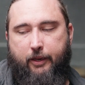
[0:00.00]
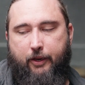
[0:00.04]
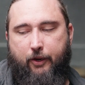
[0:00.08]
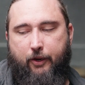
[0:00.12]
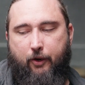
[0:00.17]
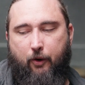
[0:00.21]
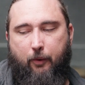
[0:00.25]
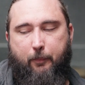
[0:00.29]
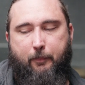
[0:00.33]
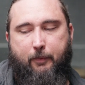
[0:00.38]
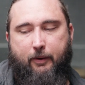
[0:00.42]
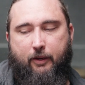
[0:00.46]

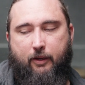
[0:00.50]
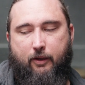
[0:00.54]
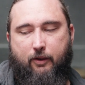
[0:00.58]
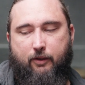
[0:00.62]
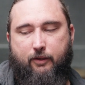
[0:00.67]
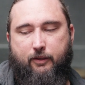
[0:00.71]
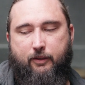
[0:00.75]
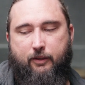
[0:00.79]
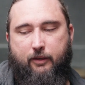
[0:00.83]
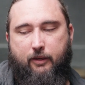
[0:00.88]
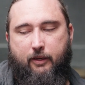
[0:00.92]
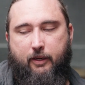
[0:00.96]
know,
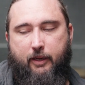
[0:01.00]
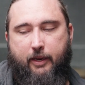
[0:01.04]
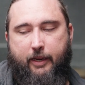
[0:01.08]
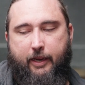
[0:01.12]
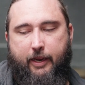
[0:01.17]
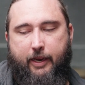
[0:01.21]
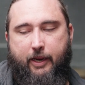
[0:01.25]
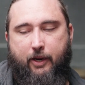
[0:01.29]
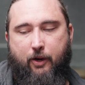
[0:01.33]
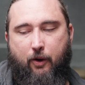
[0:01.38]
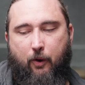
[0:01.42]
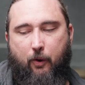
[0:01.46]
because
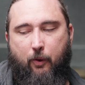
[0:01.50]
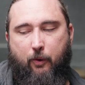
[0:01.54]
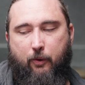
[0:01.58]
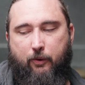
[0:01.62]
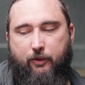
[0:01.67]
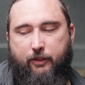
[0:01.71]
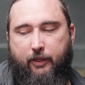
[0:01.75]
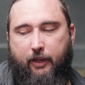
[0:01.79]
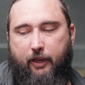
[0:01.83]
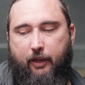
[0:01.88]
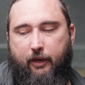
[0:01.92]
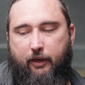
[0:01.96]
he knows
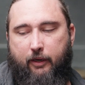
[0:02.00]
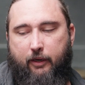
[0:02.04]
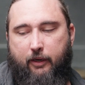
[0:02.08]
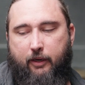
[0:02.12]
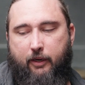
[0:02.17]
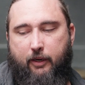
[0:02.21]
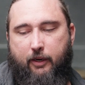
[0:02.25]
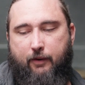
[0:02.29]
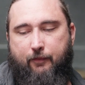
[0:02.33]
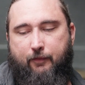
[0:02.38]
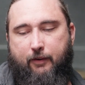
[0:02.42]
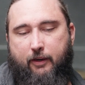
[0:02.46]
that
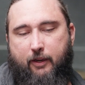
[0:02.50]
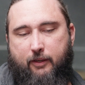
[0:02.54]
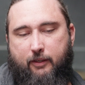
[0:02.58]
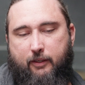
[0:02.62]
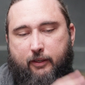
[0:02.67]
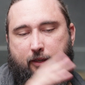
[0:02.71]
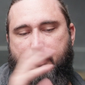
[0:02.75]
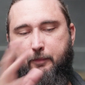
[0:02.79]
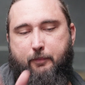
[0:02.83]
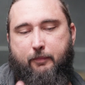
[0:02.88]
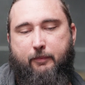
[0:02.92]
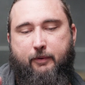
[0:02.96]
if he doesn't
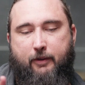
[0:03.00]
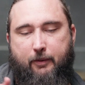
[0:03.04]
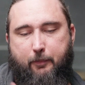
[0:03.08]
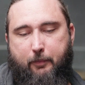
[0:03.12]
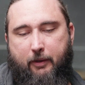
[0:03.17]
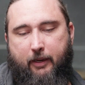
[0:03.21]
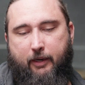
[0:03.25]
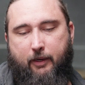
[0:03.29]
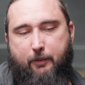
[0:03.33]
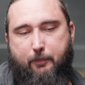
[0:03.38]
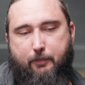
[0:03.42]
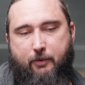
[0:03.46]

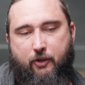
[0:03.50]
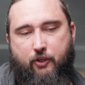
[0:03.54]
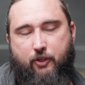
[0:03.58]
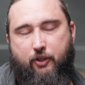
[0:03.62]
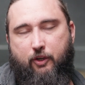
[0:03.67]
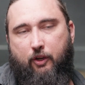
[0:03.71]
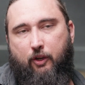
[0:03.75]
complete the mission,